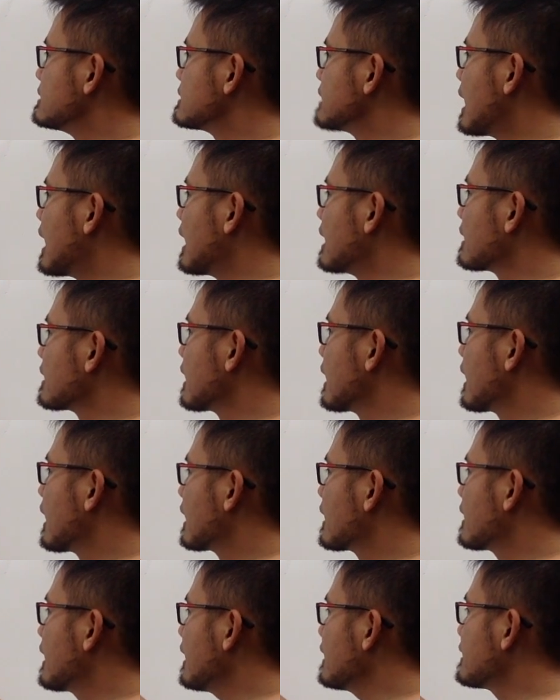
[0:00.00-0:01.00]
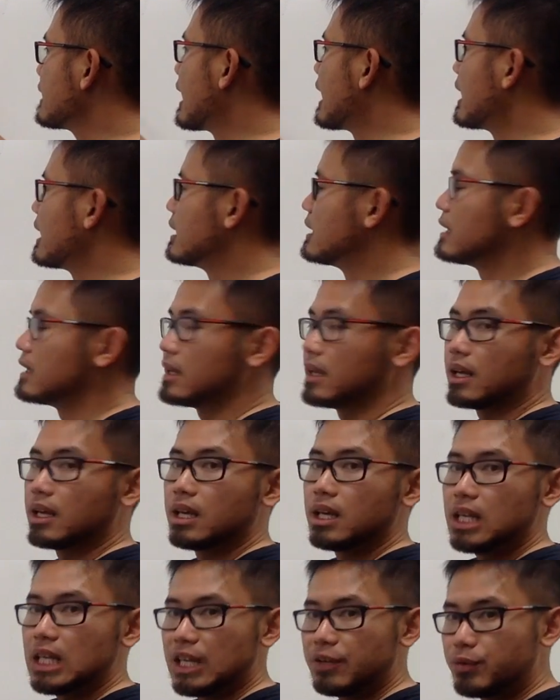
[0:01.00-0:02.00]
sine theta,
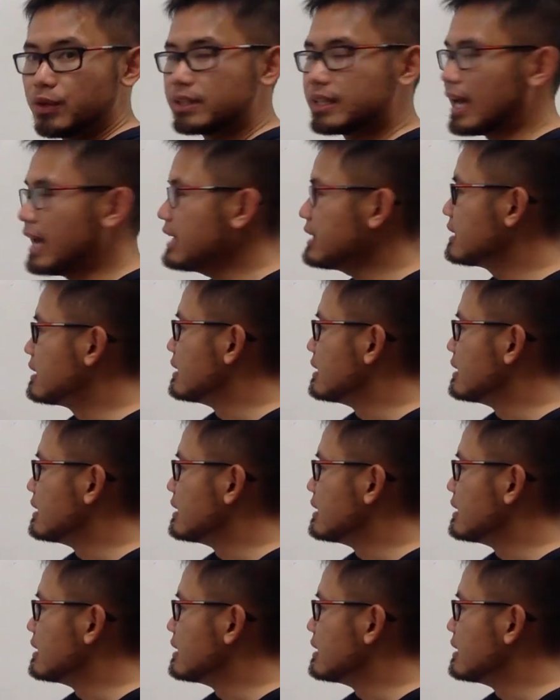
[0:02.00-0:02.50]
if we take